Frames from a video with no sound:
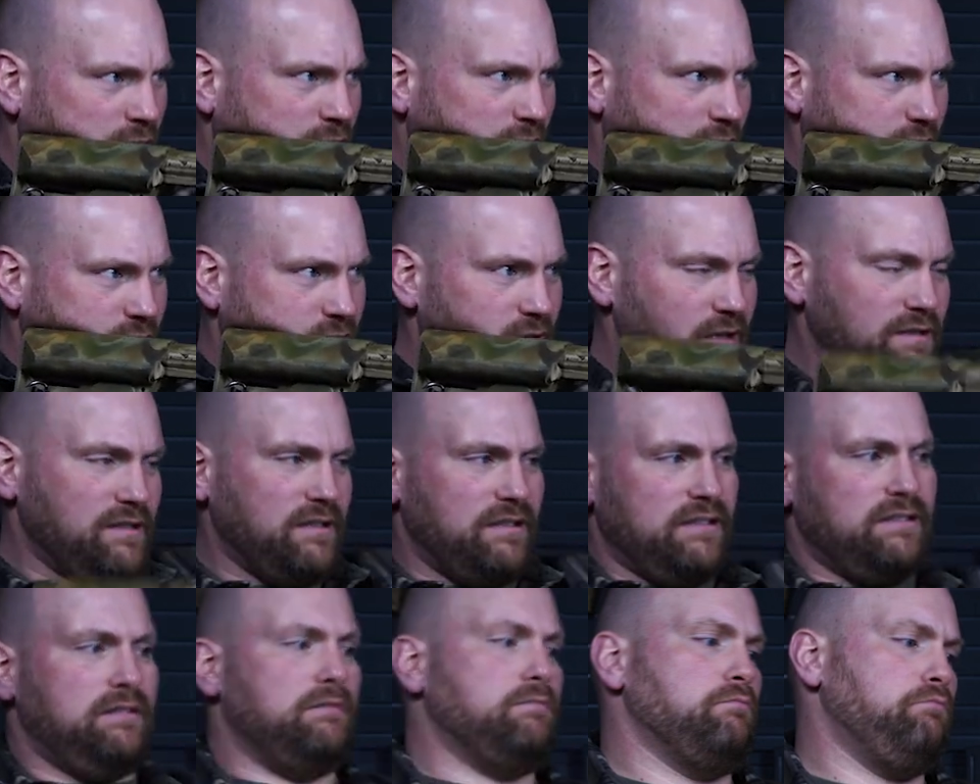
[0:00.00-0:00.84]
It
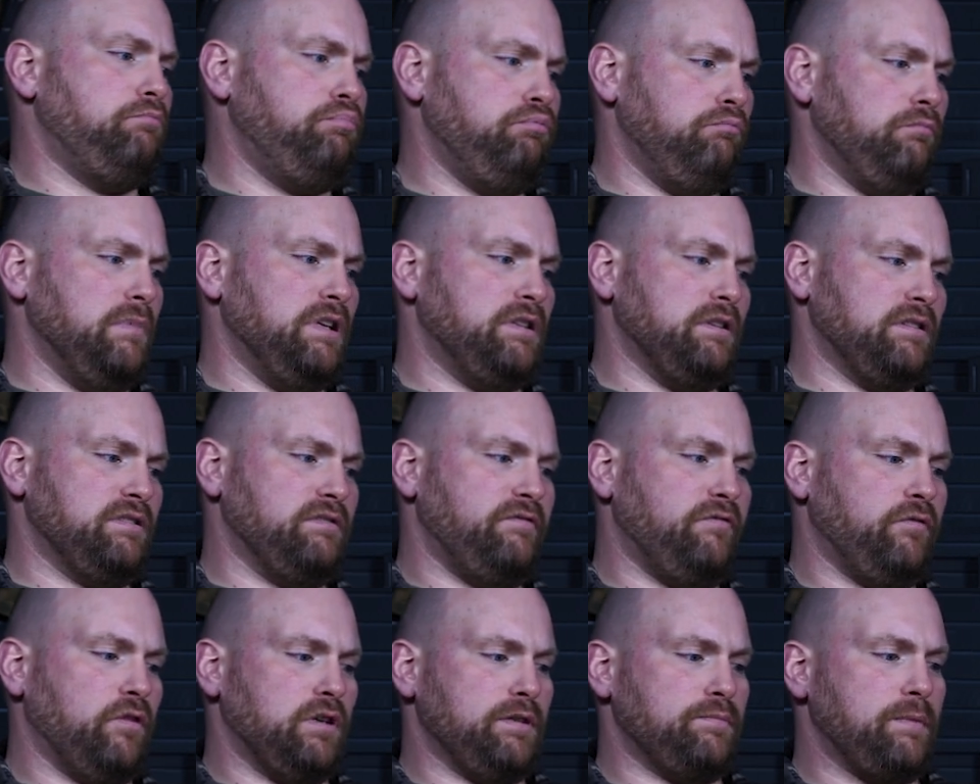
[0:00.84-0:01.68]
doesn't
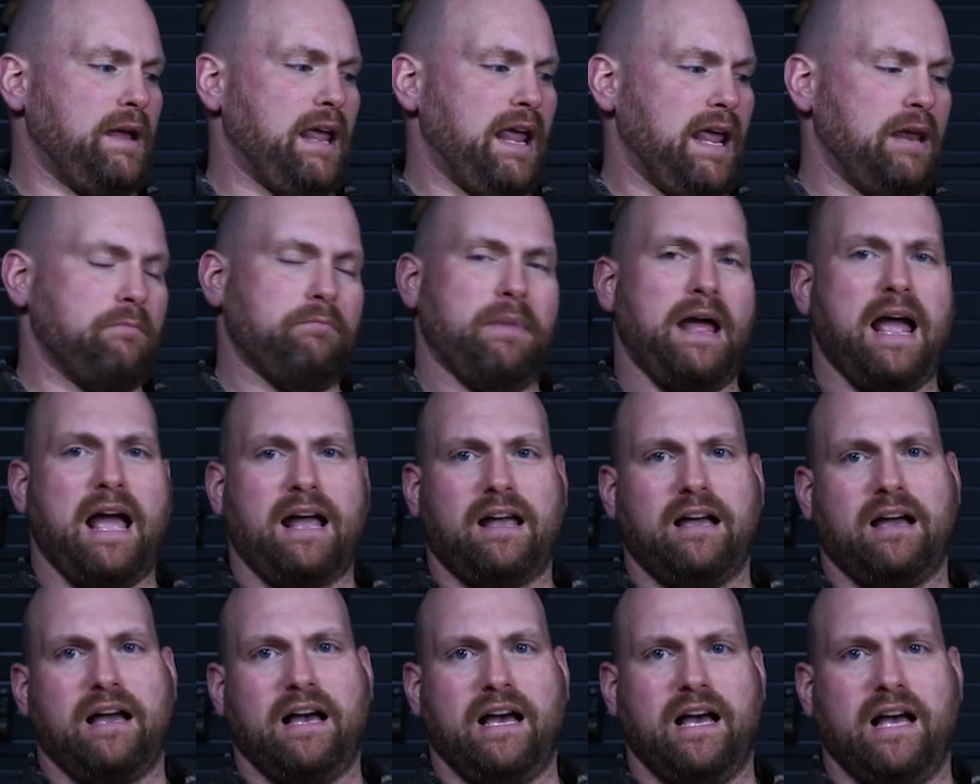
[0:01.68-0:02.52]
force my hand
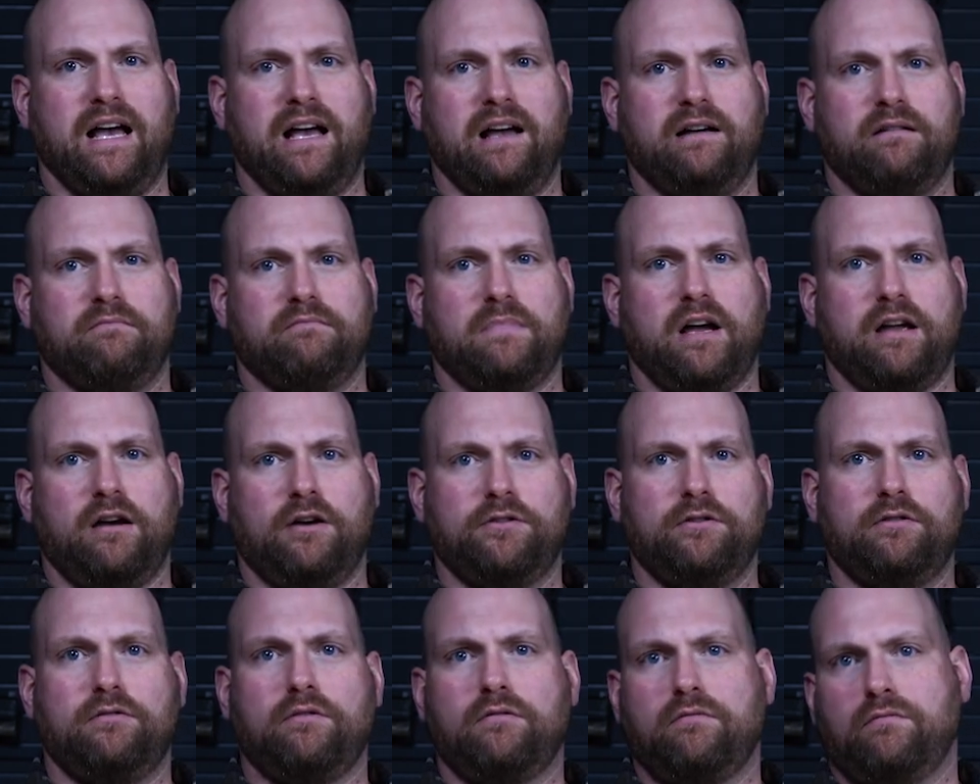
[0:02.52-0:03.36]
back. My
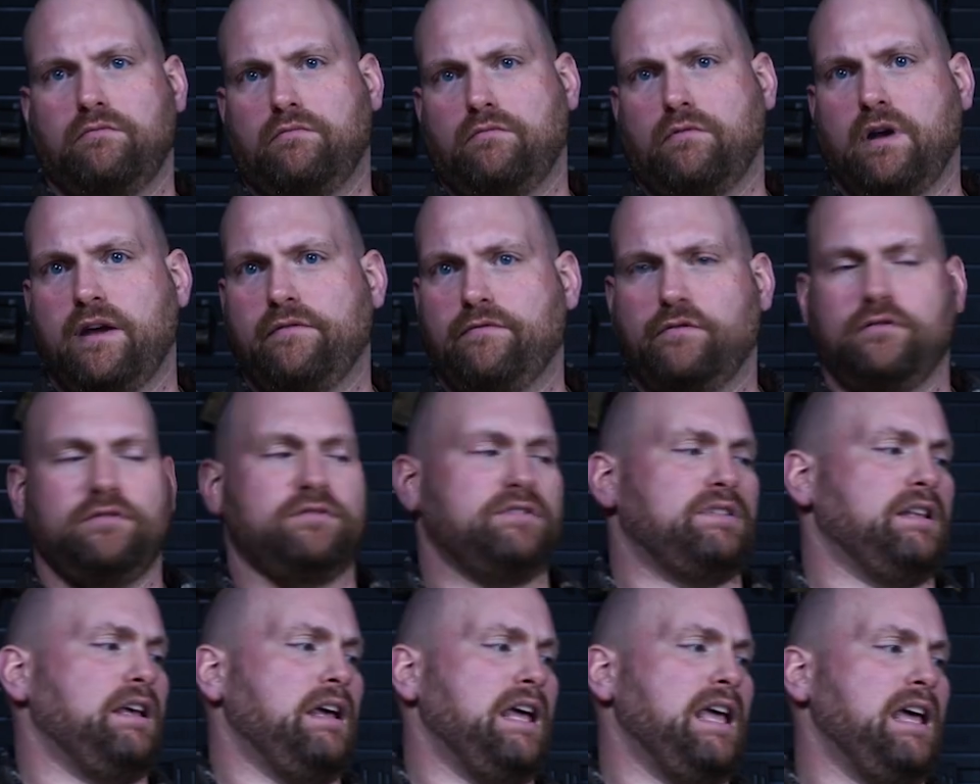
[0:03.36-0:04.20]
other rifles
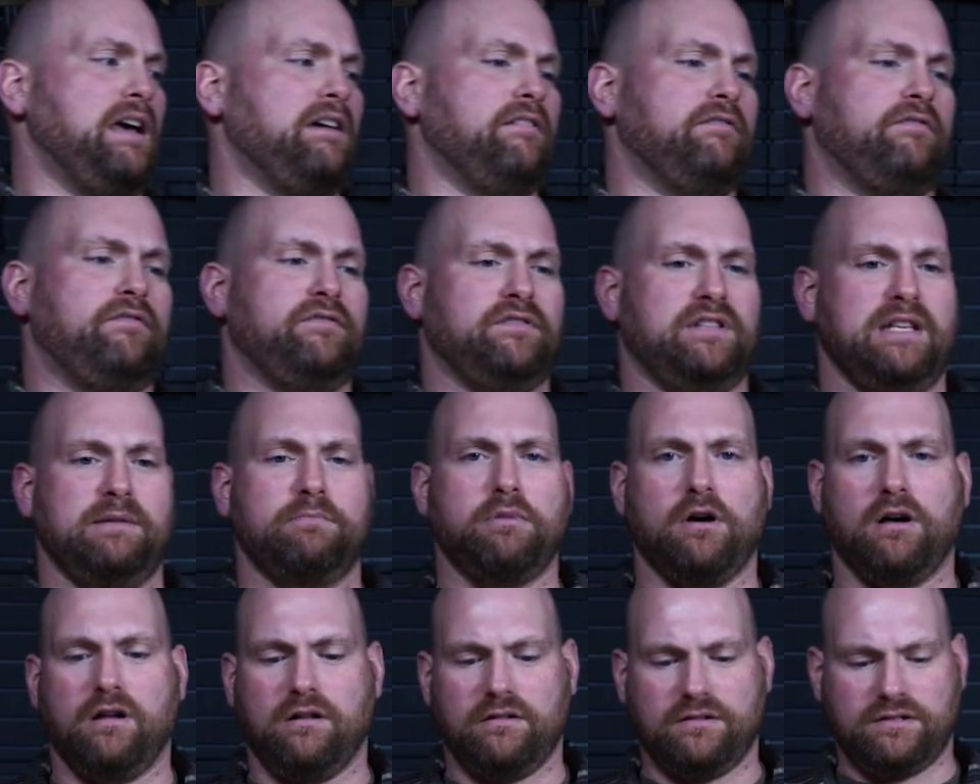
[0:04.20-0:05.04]
that have
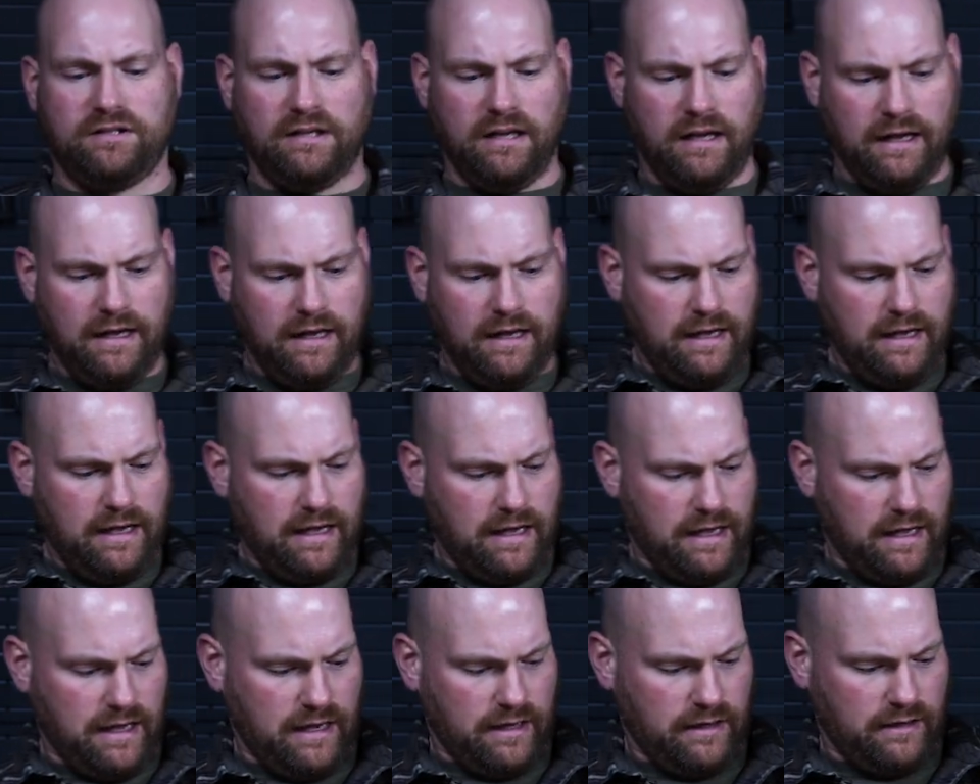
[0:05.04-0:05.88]
D-balls,
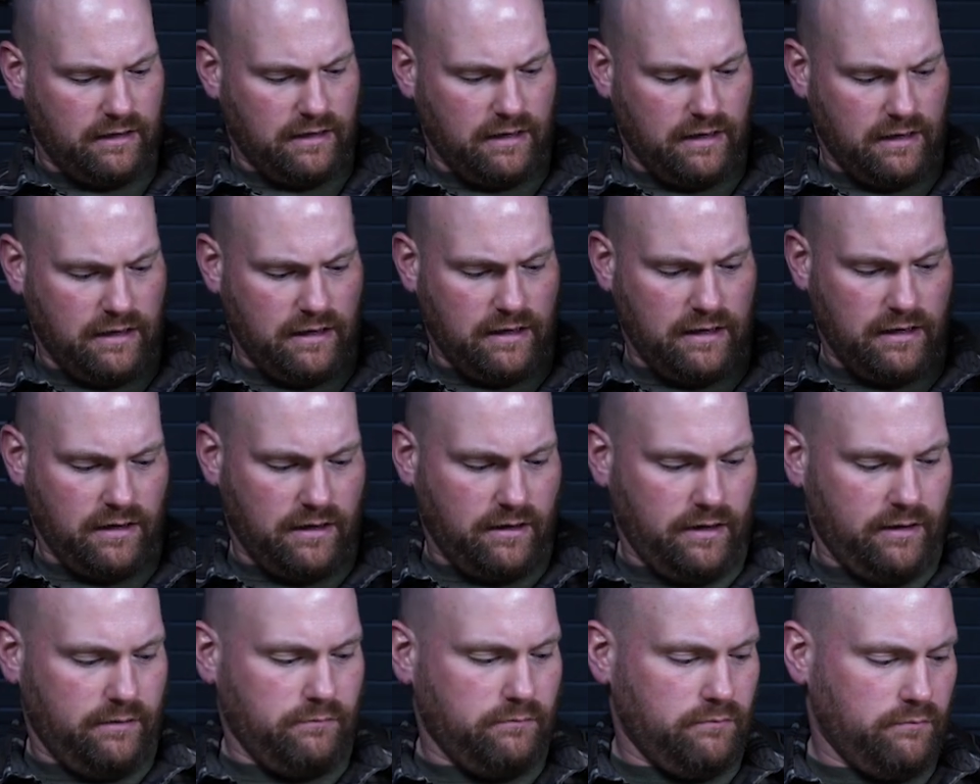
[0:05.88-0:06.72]
and
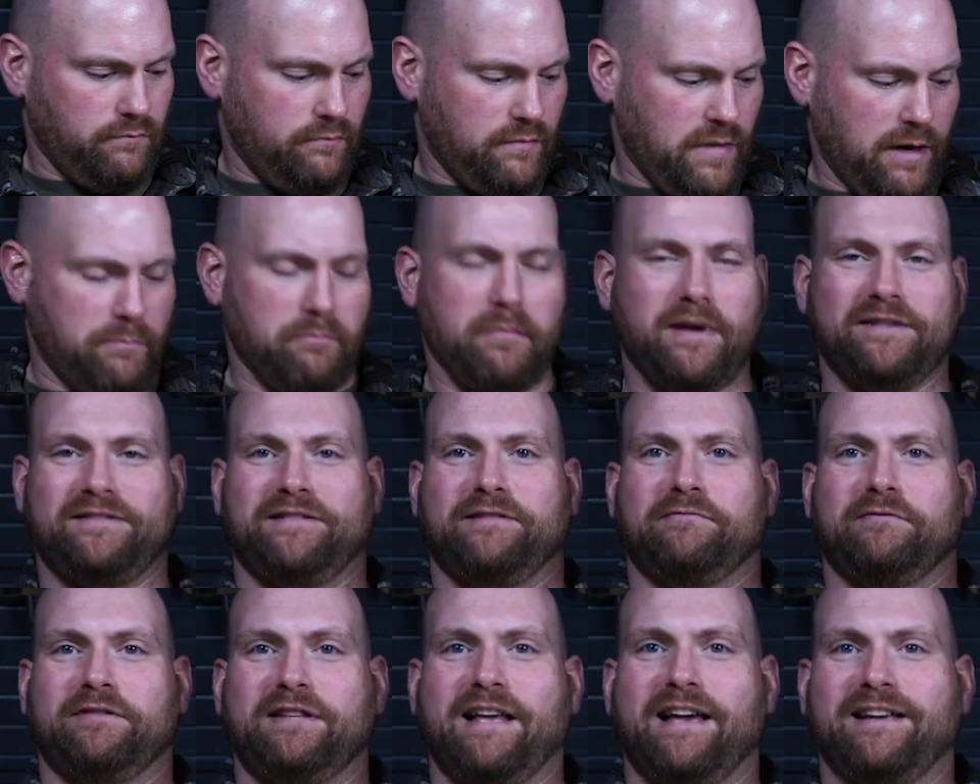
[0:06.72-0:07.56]
I'm
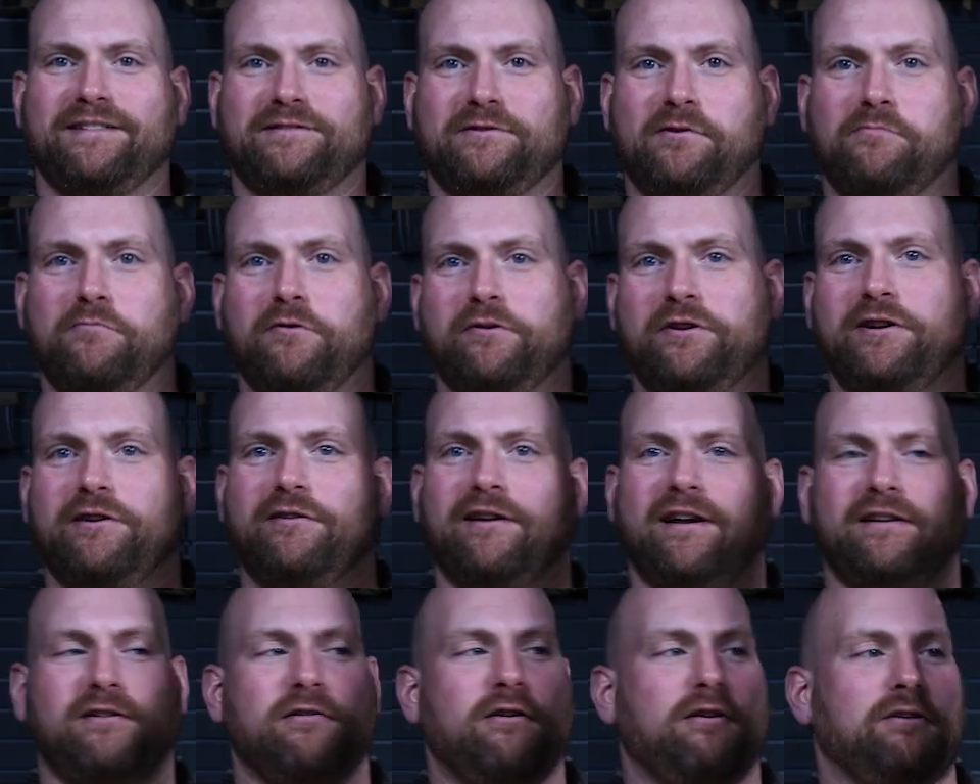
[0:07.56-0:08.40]
messing with that Somo Gear
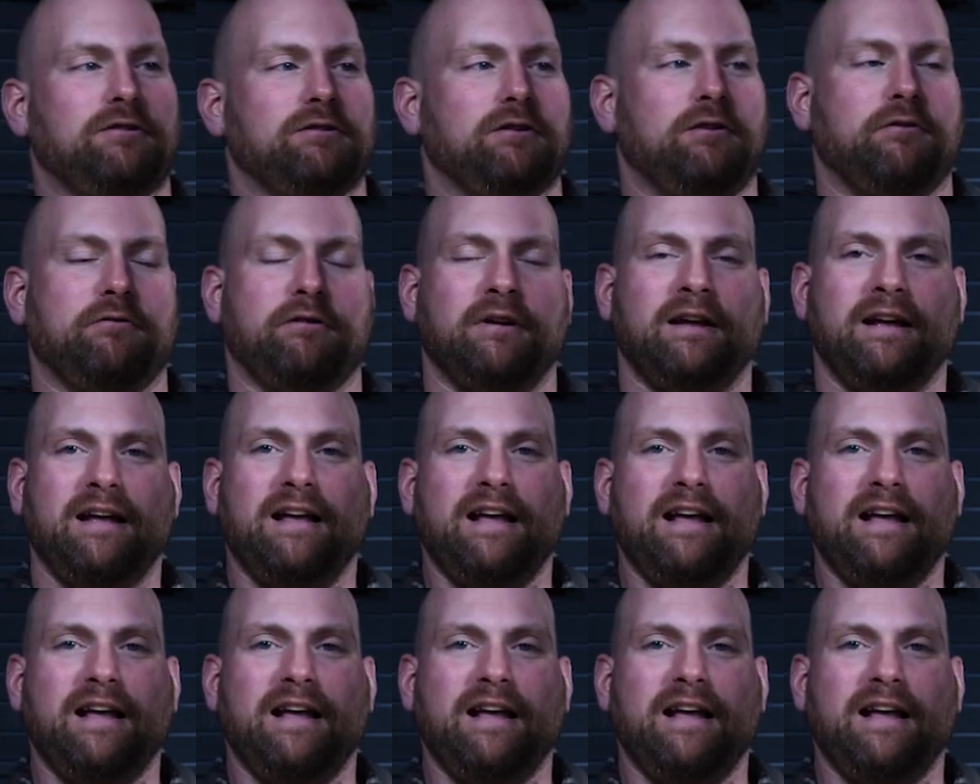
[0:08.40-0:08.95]
Engall clone.